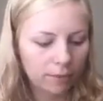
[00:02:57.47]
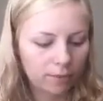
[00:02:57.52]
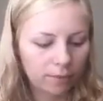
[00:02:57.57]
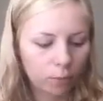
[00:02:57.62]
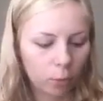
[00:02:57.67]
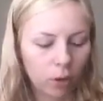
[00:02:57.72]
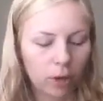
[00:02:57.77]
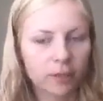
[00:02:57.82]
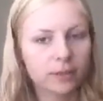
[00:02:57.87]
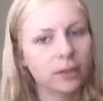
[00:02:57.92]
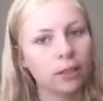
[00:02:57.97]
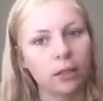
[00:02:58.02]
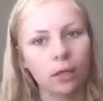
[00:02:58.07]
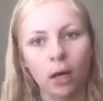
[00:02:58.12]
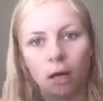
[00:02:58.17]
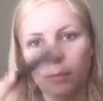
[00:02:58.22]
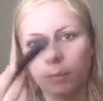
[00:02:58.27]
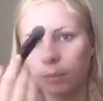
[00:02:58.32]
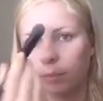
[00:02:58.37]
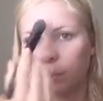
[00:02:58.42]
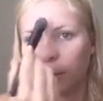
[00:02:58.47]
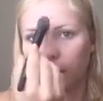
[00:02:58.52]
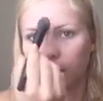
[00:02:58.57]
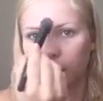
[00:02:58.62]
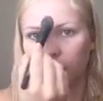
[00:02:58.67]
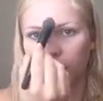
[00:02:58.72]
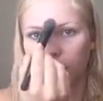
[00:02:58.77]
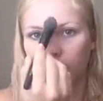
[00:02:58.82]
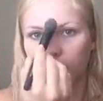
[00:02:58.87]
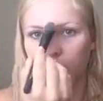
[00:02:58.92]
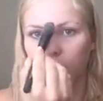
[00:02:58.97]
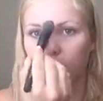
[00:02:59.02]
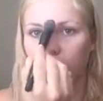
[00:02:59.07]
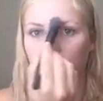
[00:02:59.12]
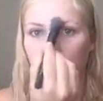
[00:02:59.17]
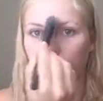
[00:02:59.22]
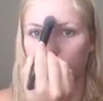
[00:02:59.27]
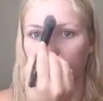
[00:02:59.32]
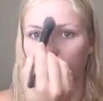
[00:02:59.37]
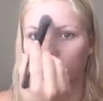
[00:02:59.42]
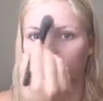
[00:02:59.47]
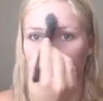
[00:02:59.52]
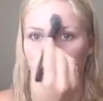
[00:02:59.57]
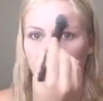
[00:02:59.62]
works a lot better than rubbing